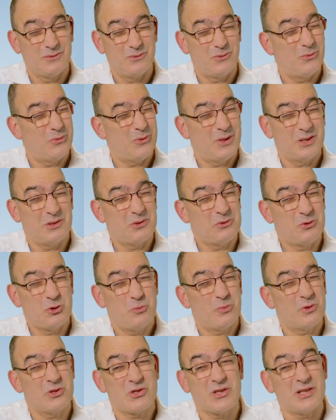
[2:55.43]
1 or
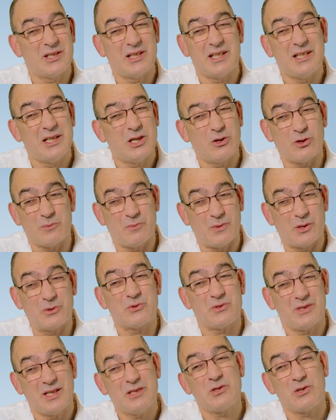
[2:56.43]
2% a year at
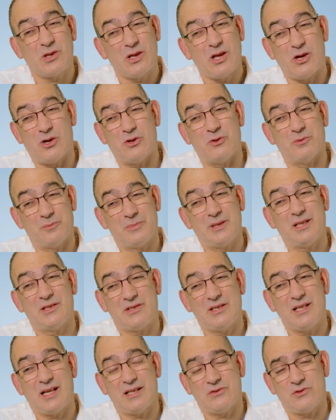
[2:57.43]
most. It's low, but
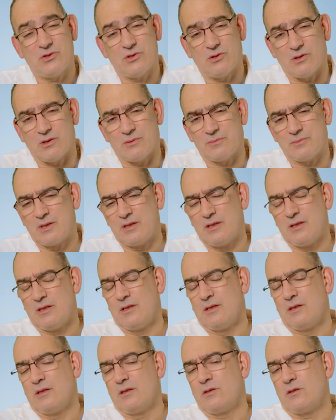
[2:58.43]
it's not zero.
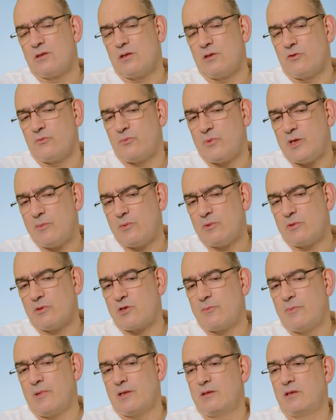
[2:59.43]
So if people are
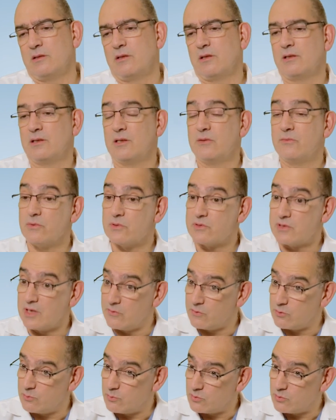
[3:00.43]
expected to live for several